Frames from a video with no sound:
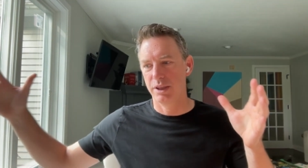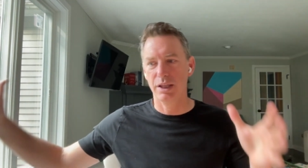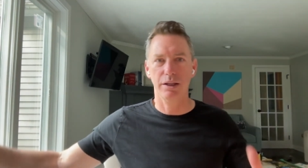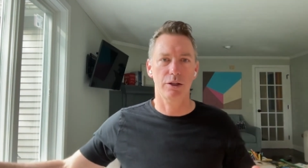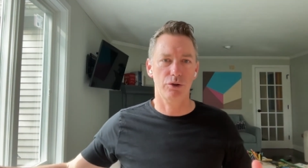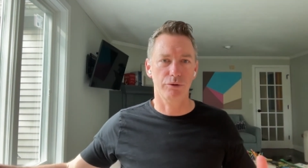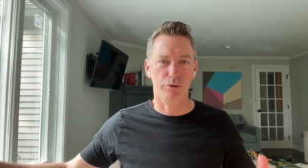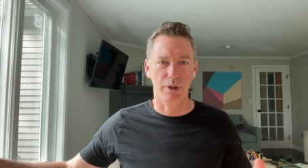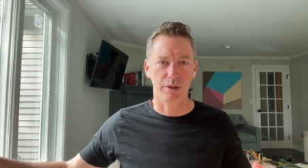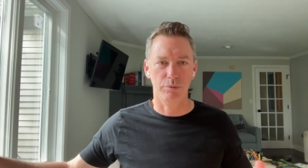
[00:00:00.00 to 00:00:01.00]
thing that you've
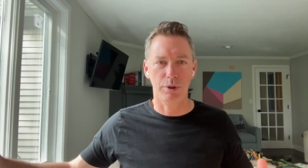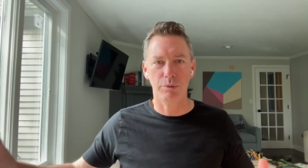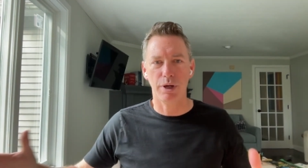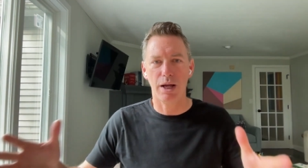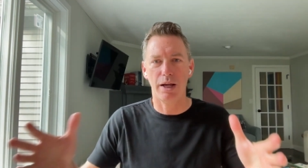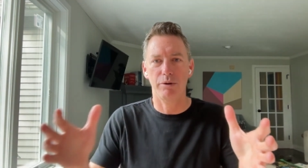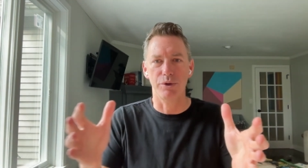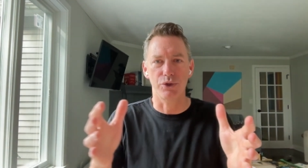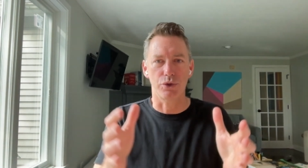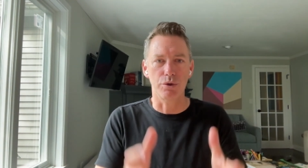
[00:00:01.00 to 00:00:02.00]
created. What I want to hire
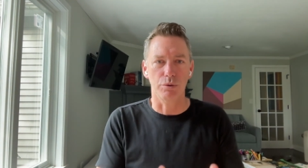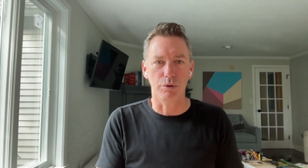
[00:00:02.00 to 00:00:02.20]
is you.